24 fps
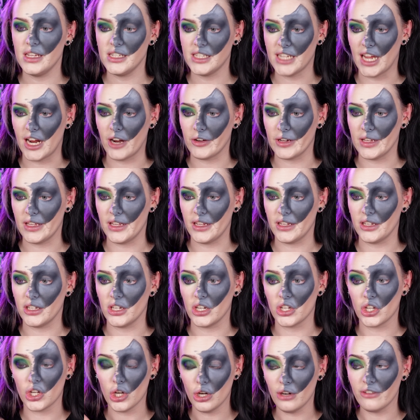carrying
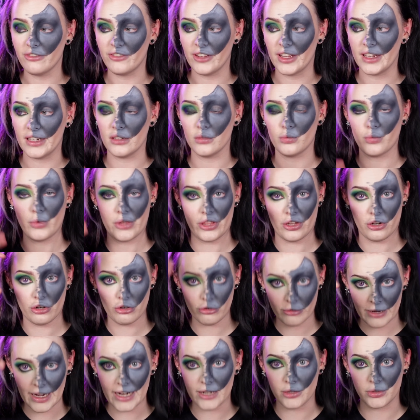a coffin with a
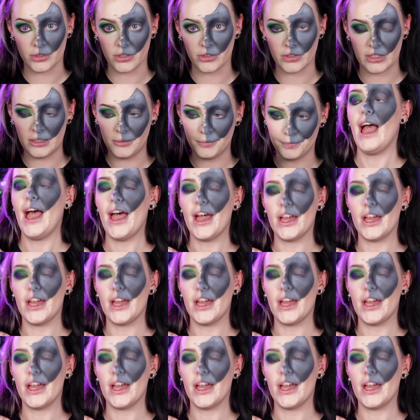crown on it.